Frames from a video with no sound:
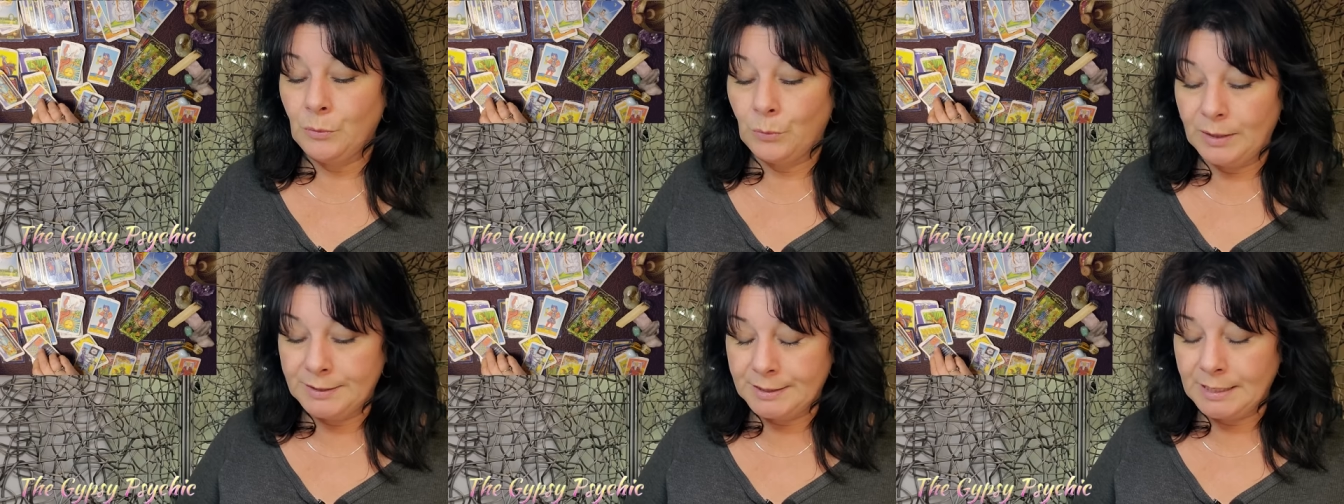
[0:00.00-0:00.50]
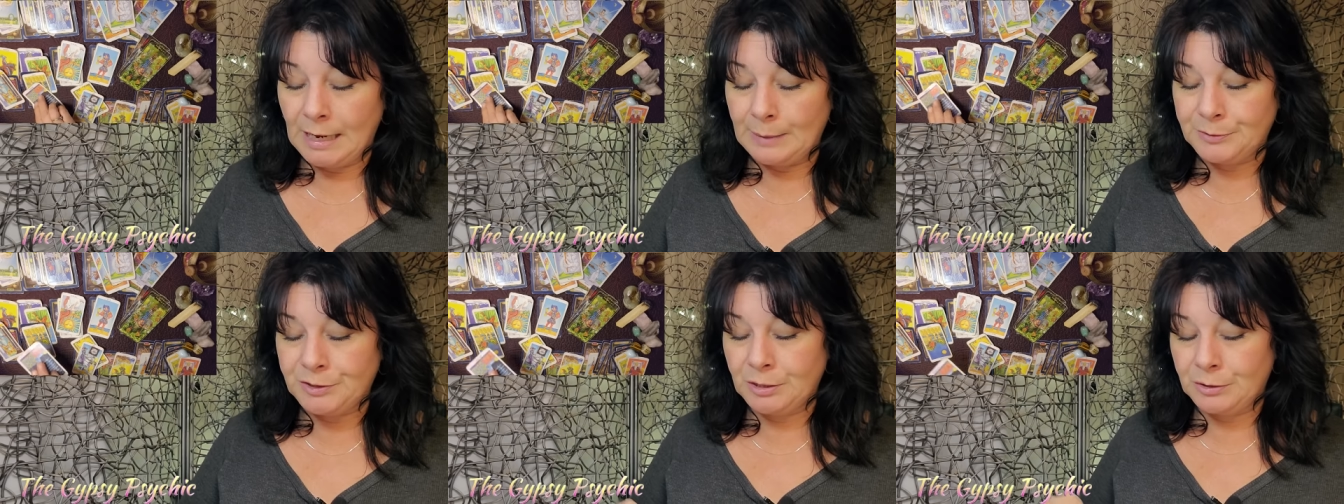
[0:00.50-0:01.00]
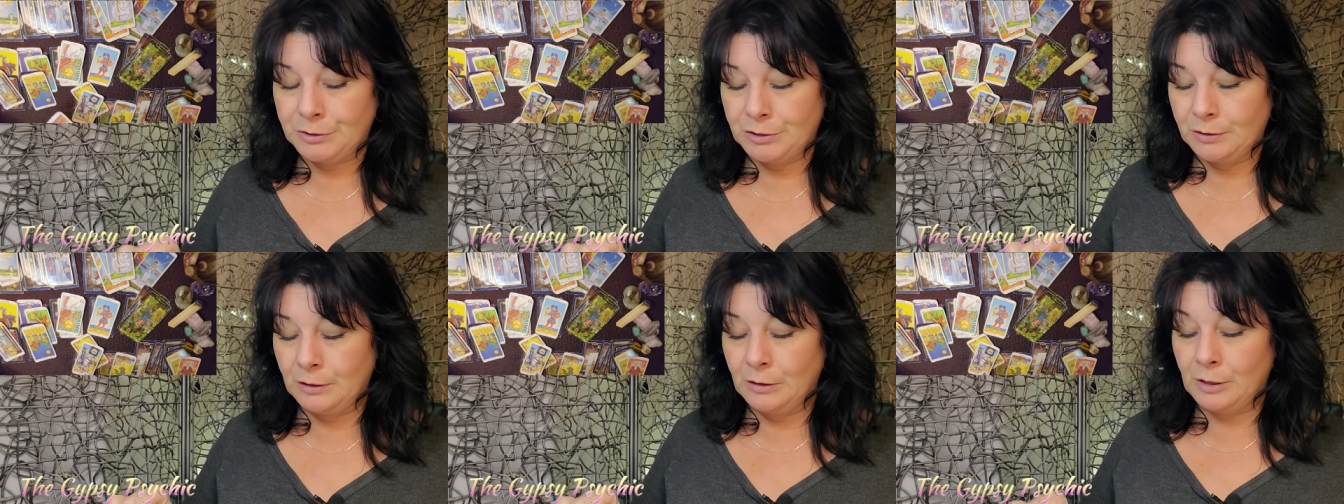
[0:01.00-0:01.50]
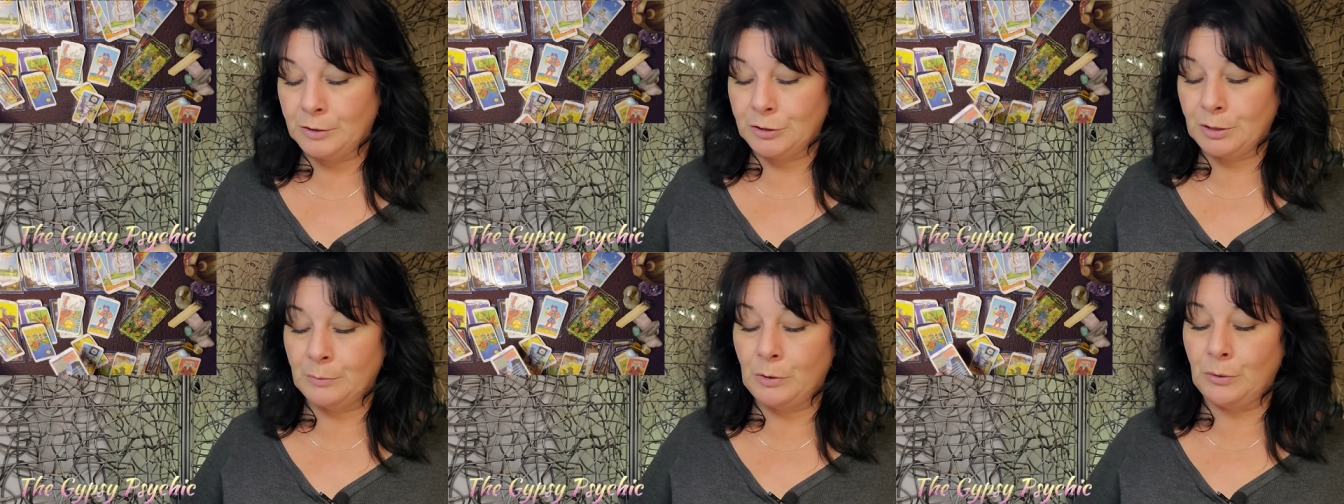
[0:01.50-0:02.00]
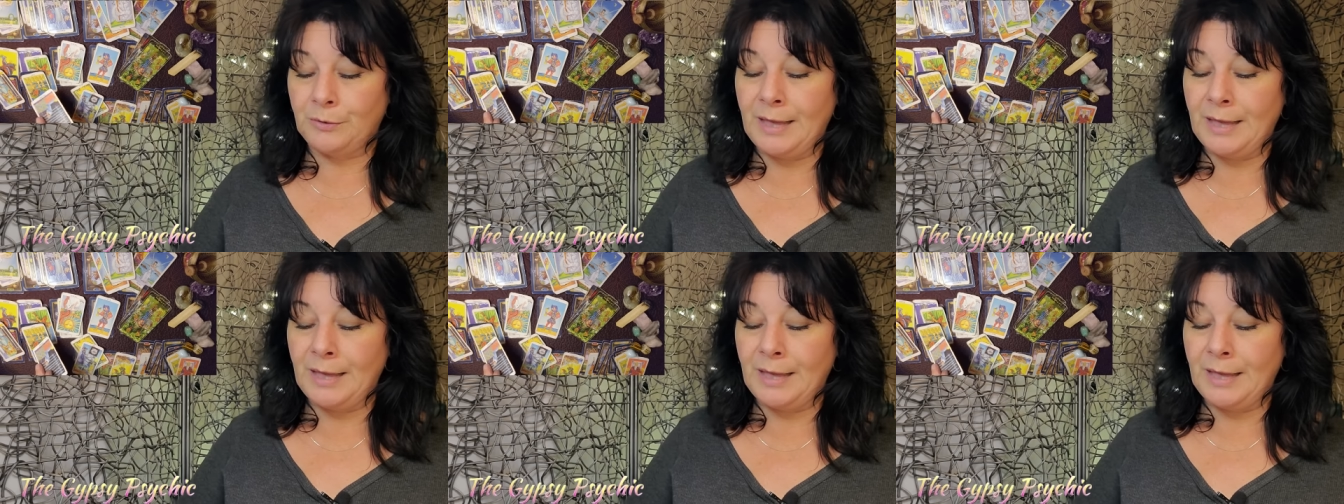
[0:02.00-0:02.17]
What's the obstacle to the long-term goal?